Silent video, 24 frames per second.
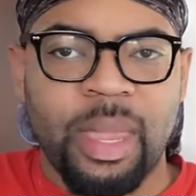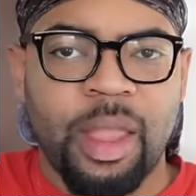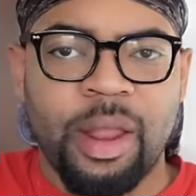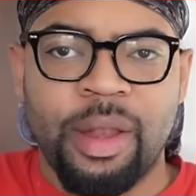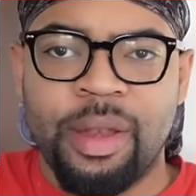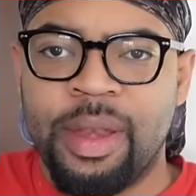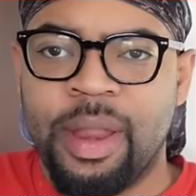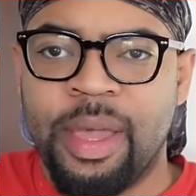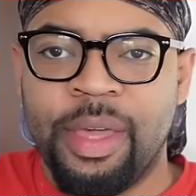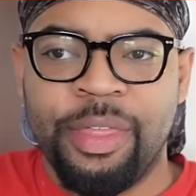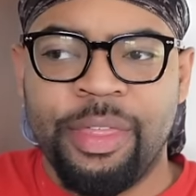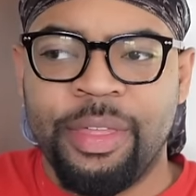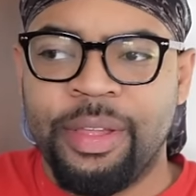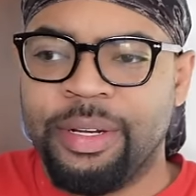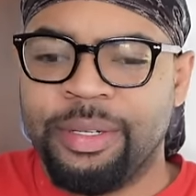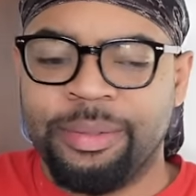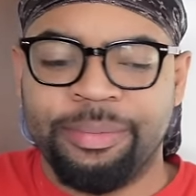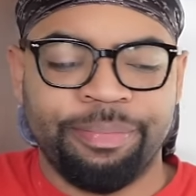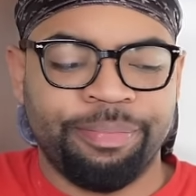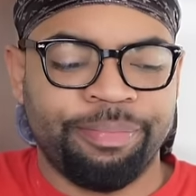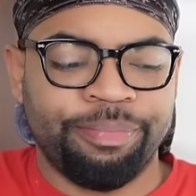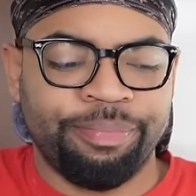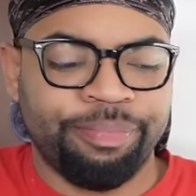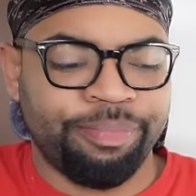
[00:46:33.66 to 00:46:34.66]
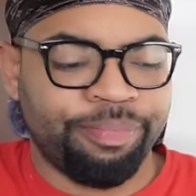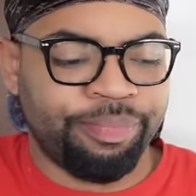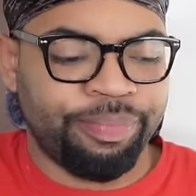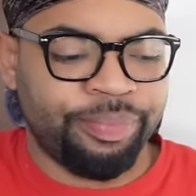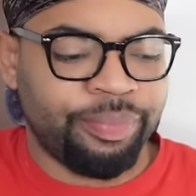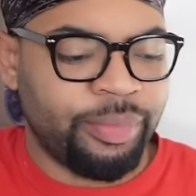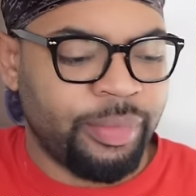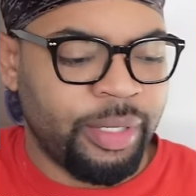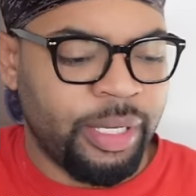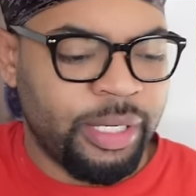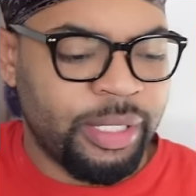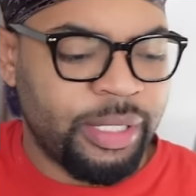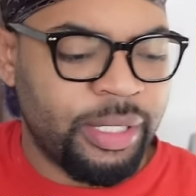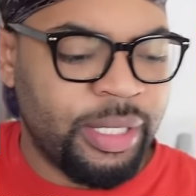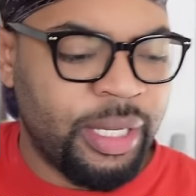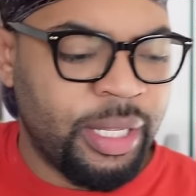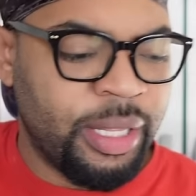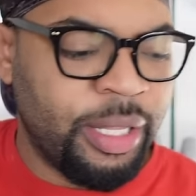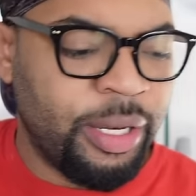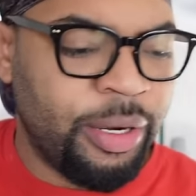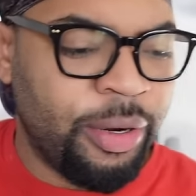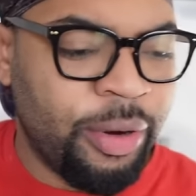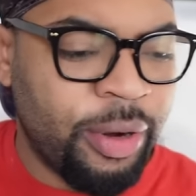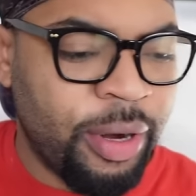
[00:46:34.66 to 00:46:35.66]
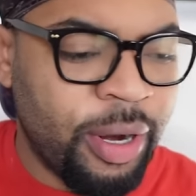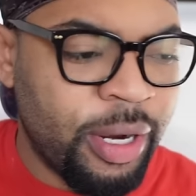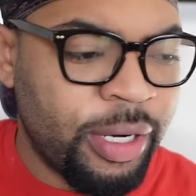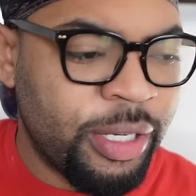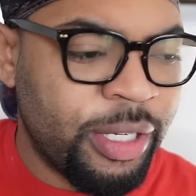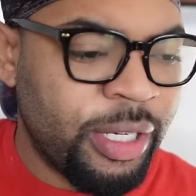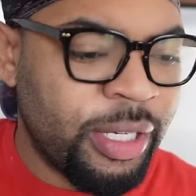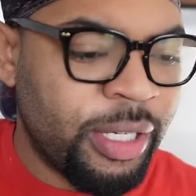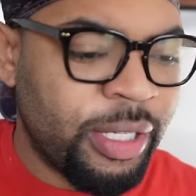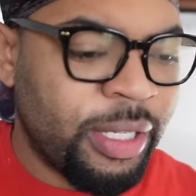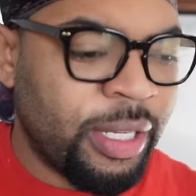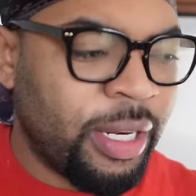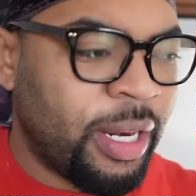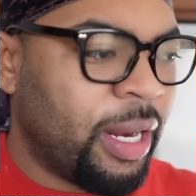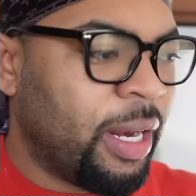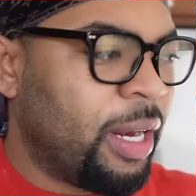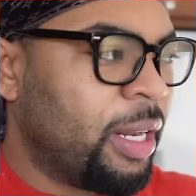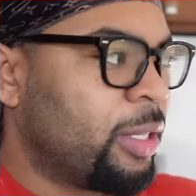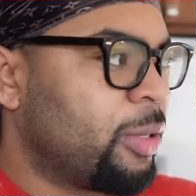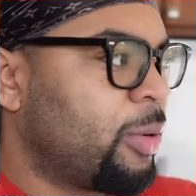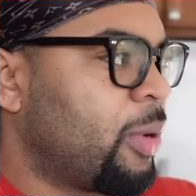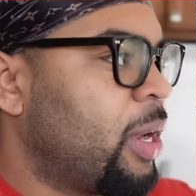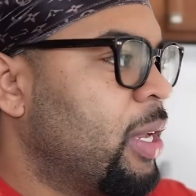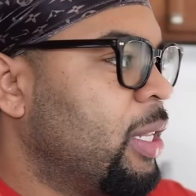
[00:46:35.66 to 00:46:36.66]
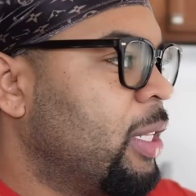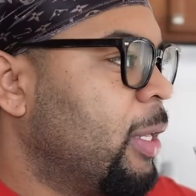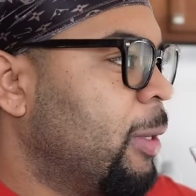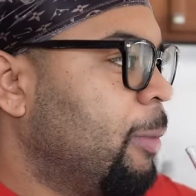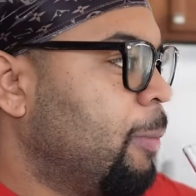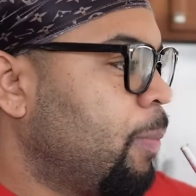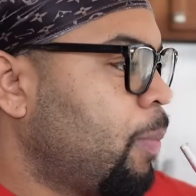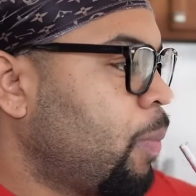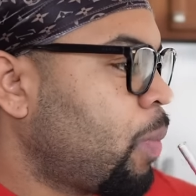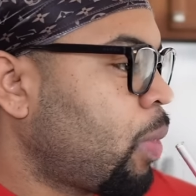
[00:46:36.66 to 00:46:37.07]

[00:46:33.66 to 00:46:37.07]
Nothing. There's nothing on our agenda today. That's crazy.